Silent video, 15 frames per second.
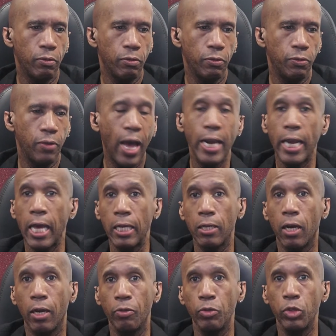finance.
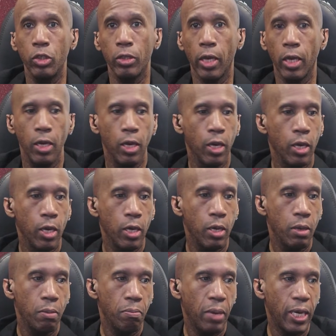How would you say?
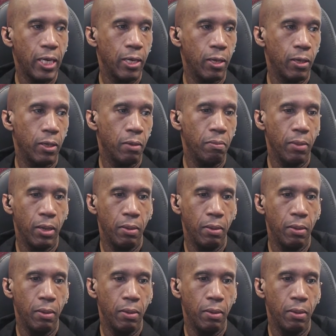Make it of